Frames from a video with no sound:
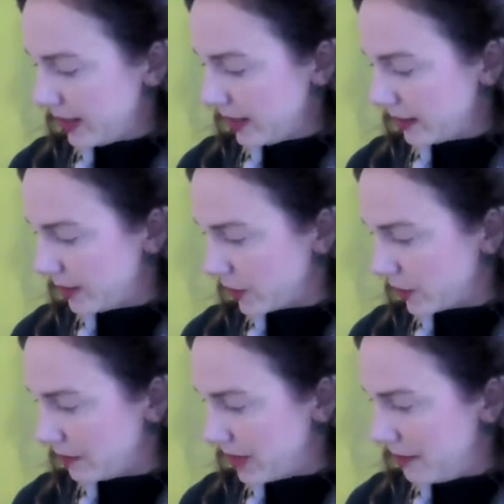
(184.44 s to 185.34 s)
think
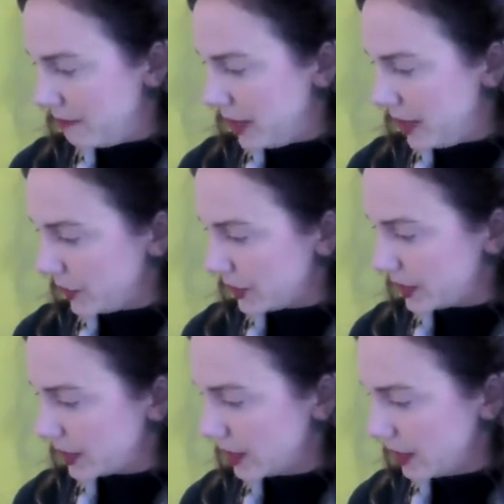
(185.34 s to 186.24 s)
those are my
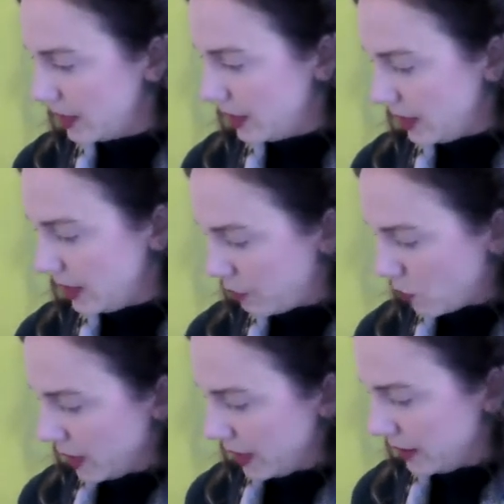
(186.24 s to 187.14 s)
most
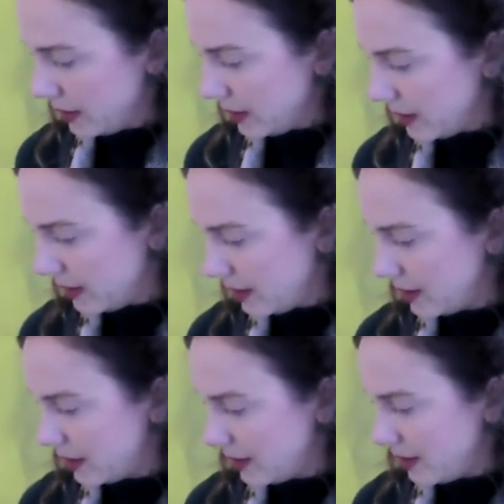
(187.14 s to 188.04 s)
important
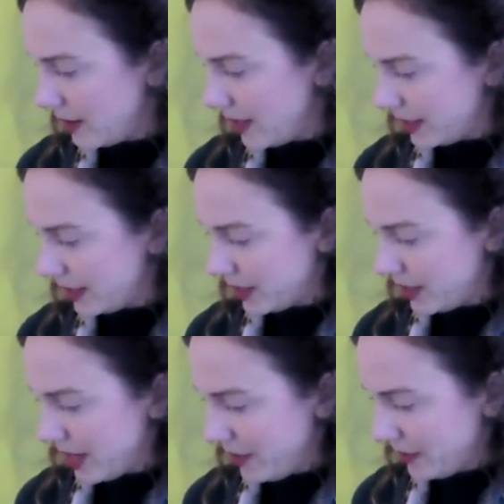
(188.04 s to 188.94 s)

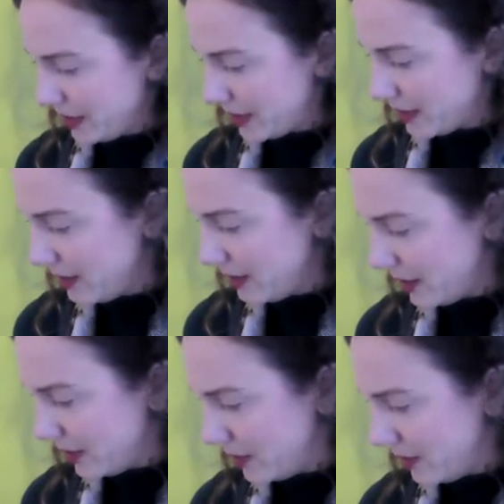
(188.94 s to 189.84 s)
things to note.
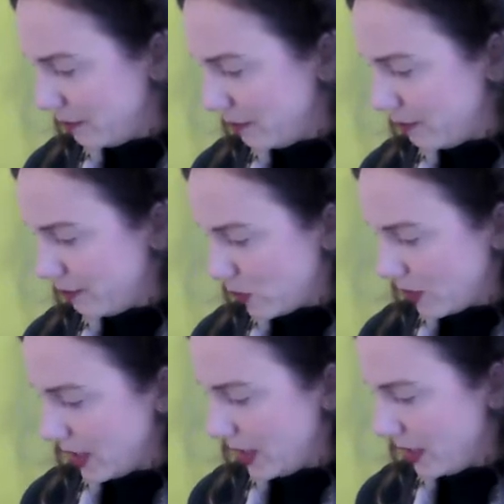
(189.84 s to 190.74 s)
I don't want to
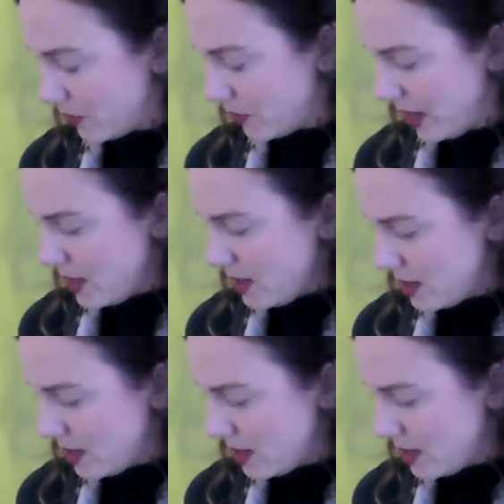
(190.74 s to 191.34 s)
bore anyone.